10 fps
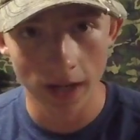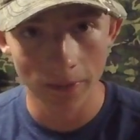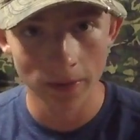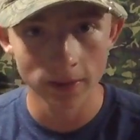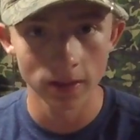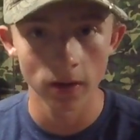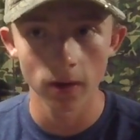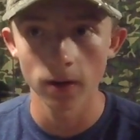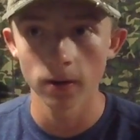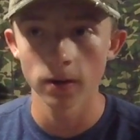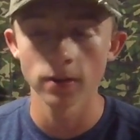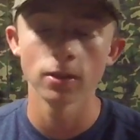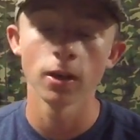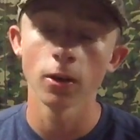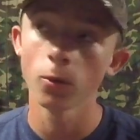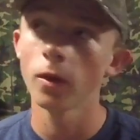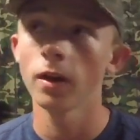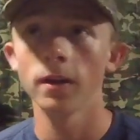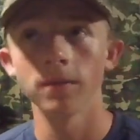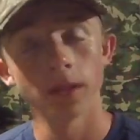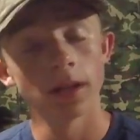time is another one.